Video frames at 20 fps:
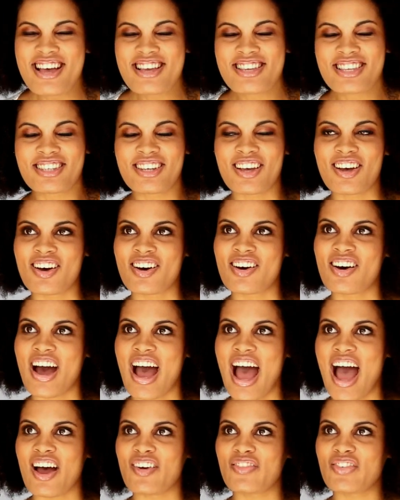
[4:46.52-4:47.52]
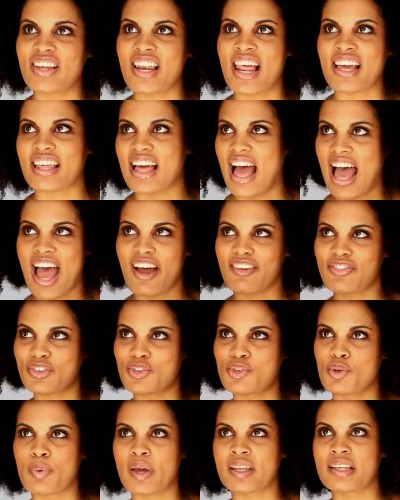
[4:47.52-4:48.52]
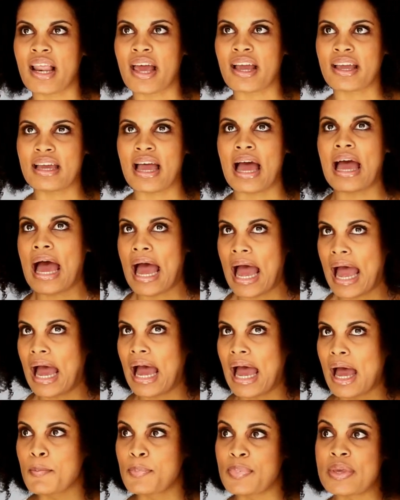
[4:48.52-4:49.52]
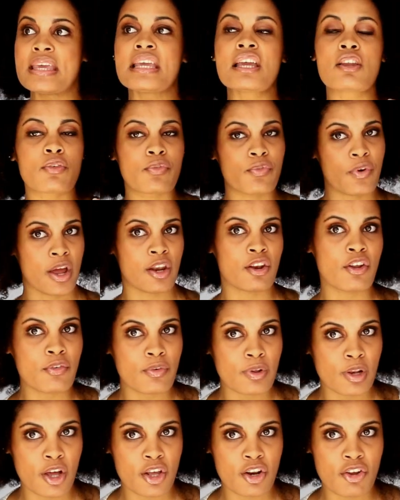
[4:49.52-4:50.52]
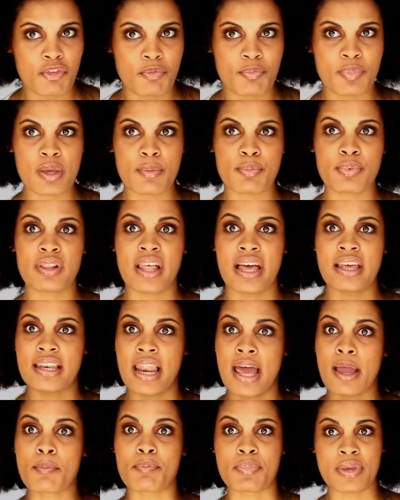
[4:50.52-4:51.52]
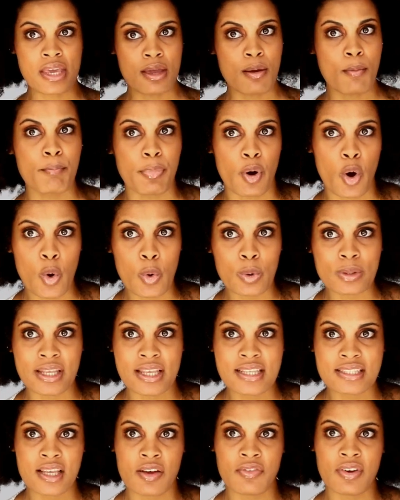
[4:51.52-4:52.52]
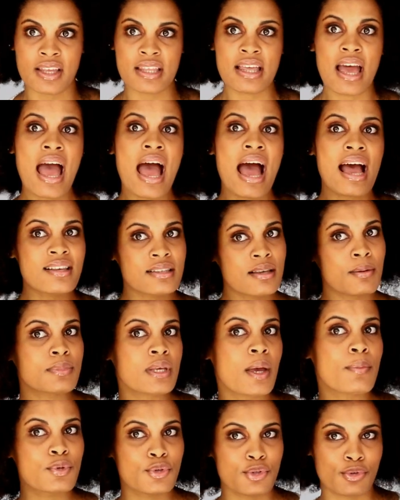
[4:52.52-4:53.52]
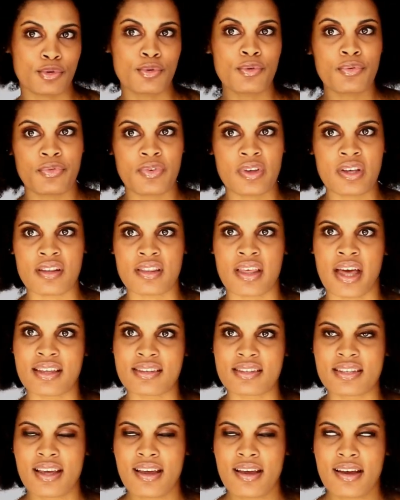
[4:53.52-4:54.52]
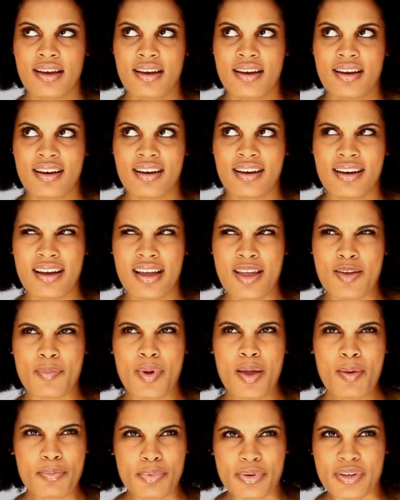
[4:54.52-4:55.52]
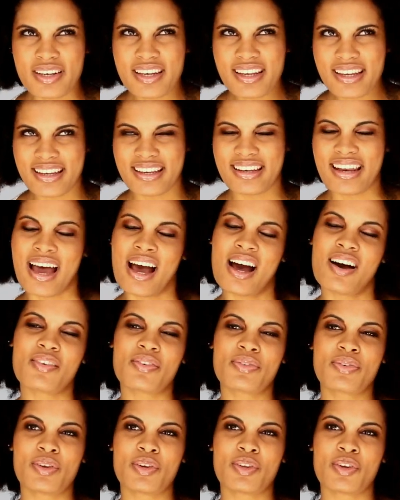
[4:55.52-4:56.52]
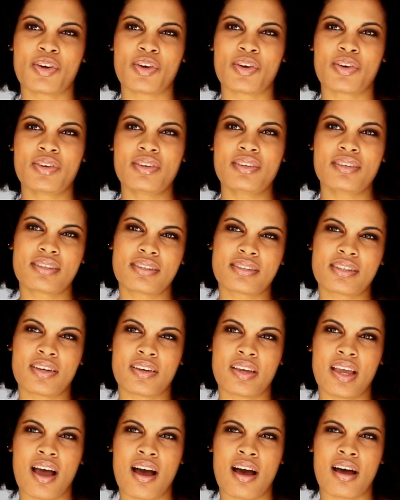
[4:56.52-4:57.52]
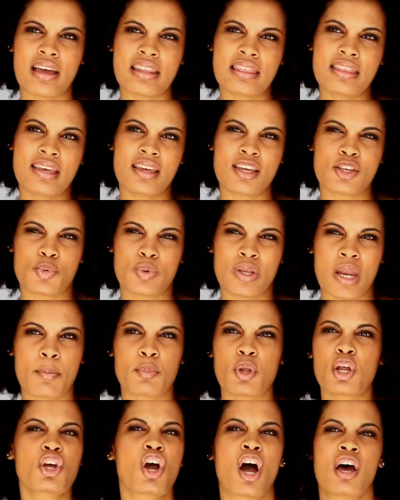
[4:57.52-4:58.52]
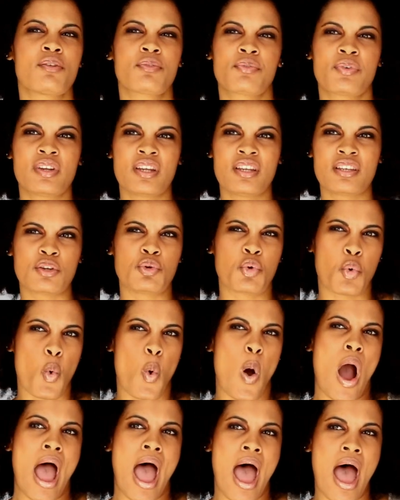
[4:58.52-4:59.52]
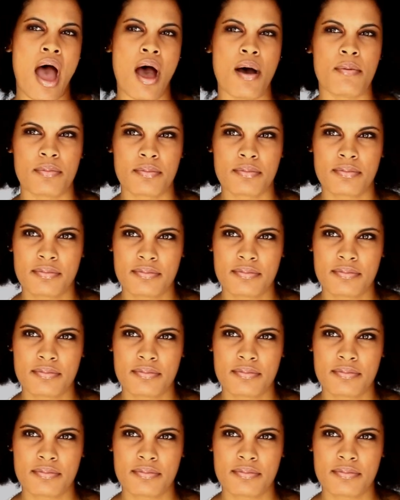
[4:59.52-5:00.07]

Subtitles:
So I feel like I have to, but like being in front of a lot of people and like being bold and stuff like that, I sometimes do feel that, am I pretty enough, you know? So yeah, I think it's when I'm not confident in who I am.